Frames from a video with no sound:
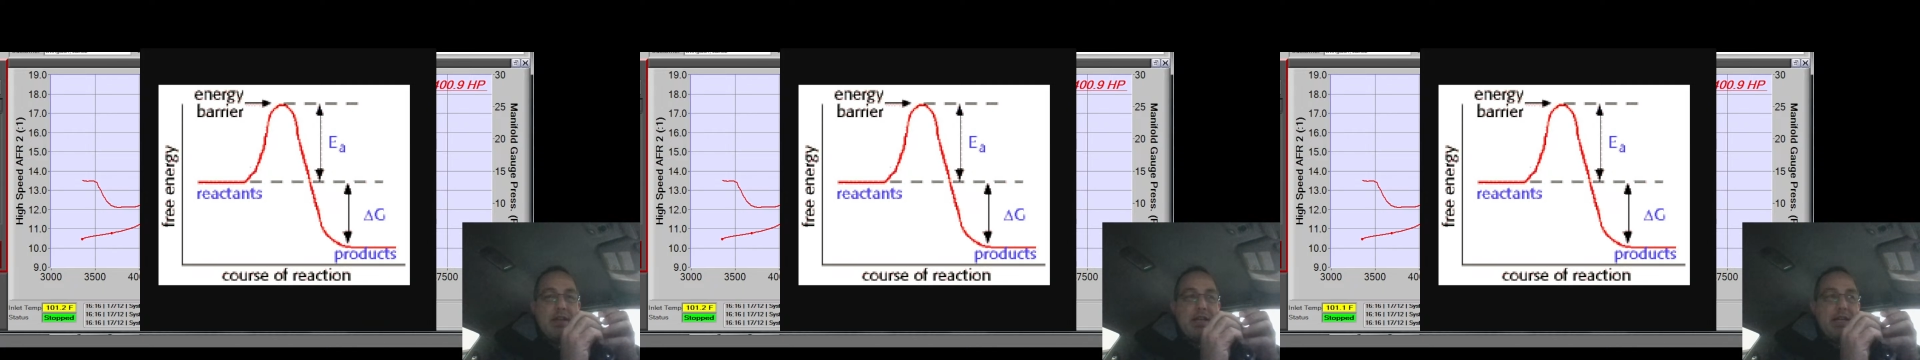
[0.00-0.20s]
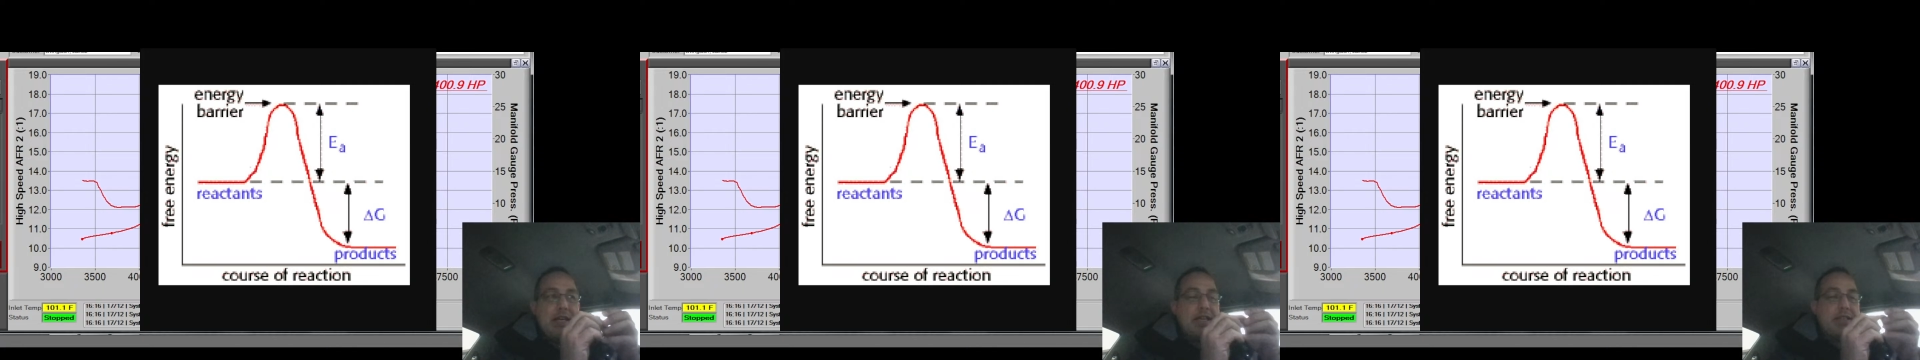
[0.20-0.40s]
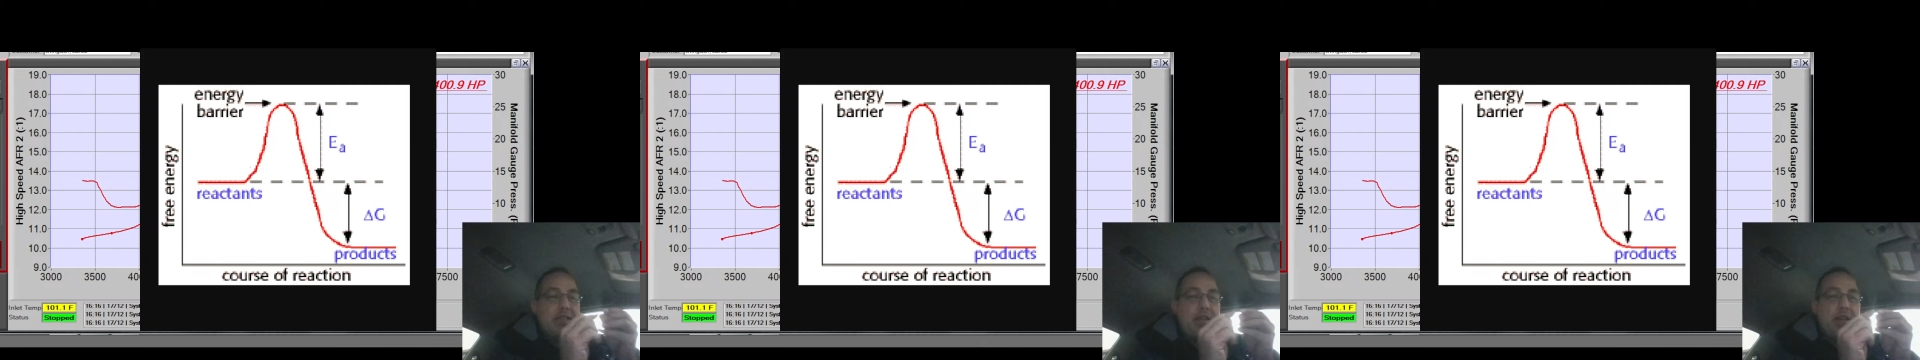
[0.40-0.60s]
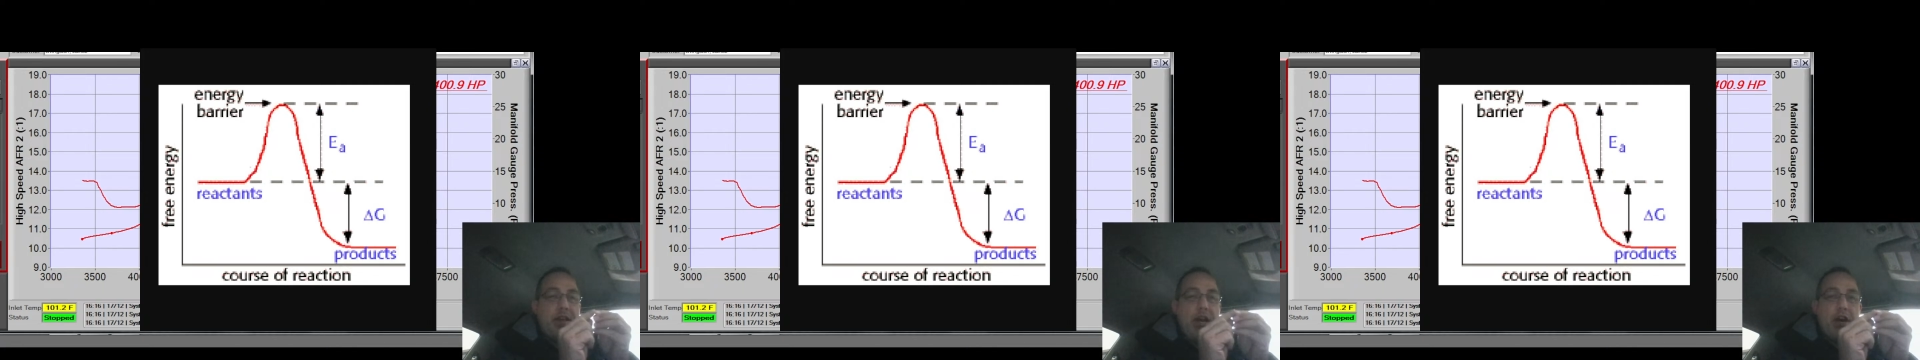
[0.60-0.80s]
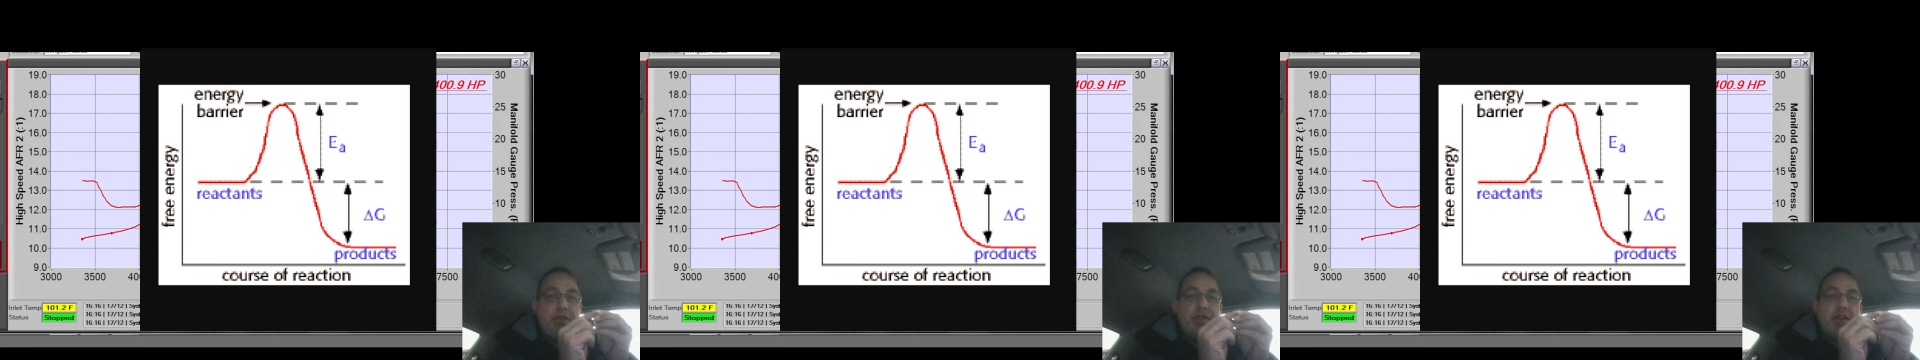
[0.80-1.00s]
is
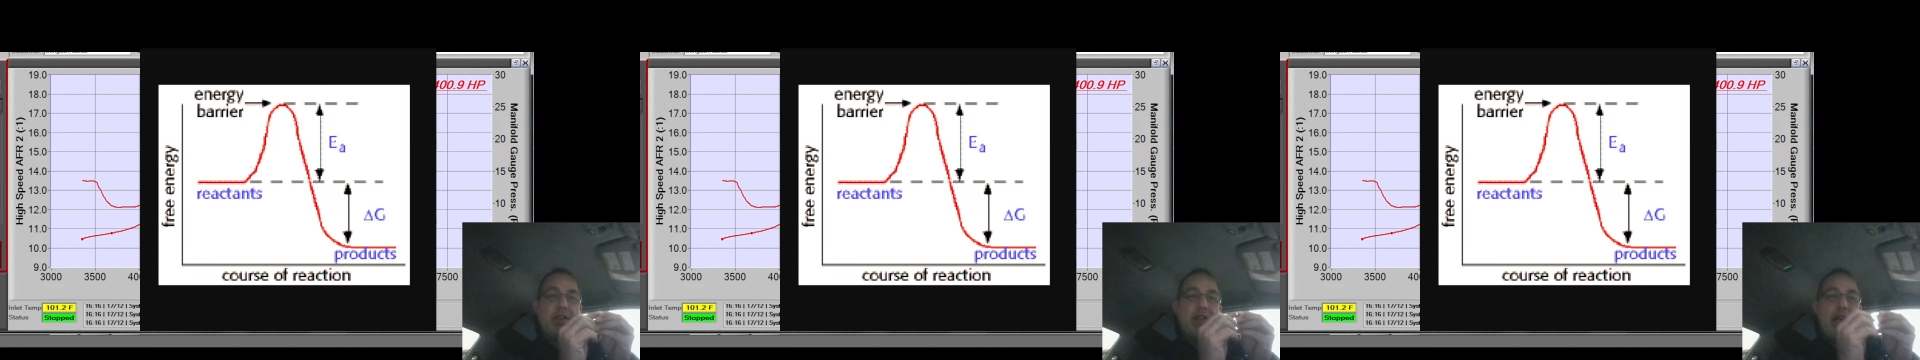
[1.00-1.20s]
enough that they